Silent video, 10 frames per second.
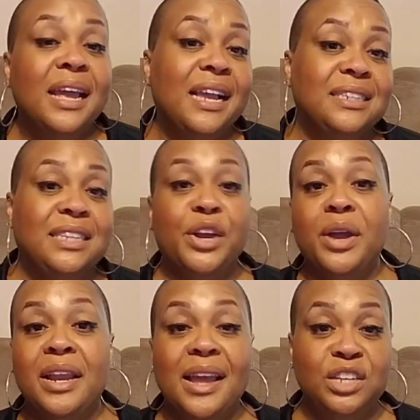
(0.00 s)
Is there
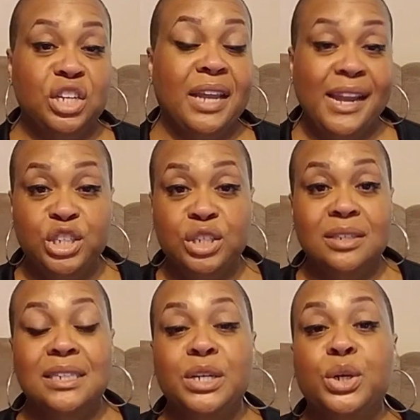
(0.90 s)
an
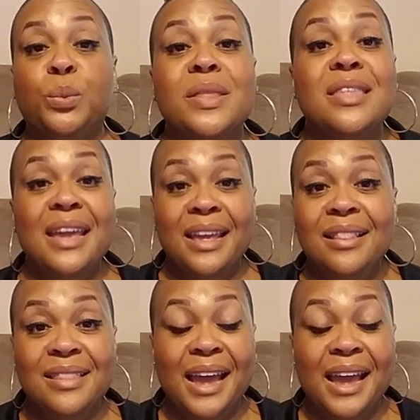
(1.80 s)
education center within